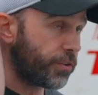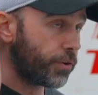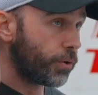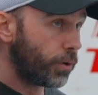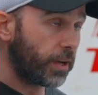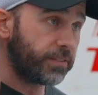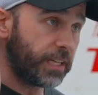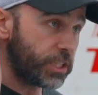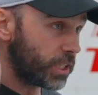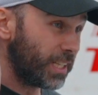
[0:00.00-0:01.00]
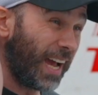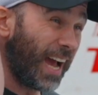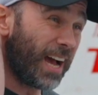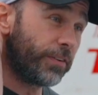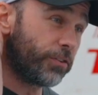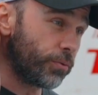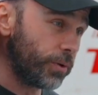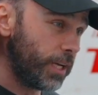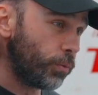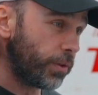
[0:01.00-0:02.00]
to essentially have a
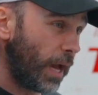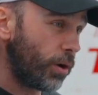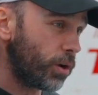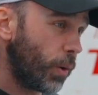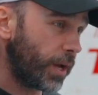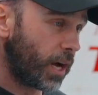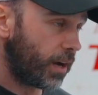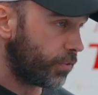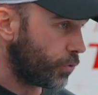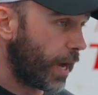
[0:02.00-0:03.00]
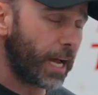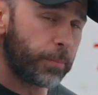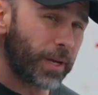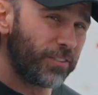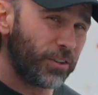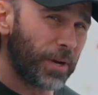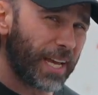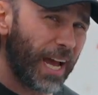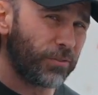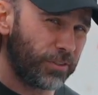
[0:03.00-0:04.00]
treat without going off track because you
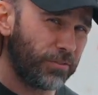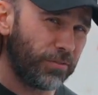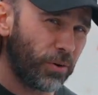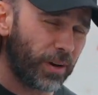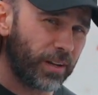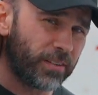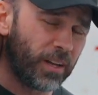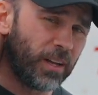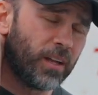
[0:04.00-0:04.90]
accounted for it.